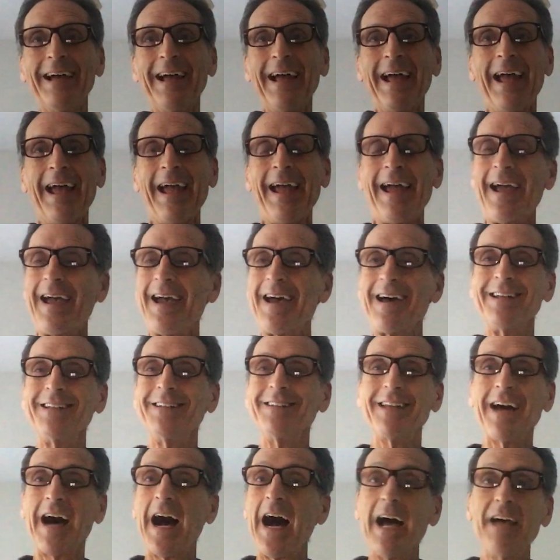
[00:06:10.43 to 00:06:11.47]

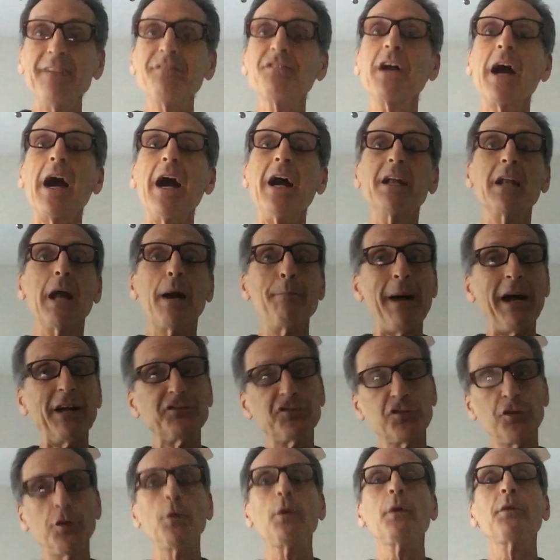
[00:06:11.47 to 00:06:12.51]
and I've got
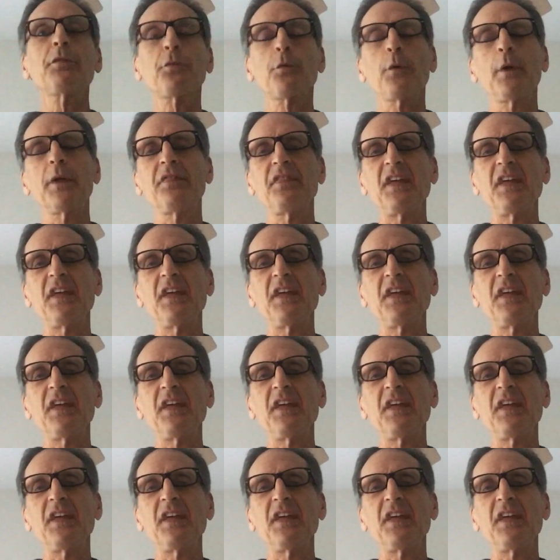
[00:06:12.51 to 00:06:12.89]
about 2 or 3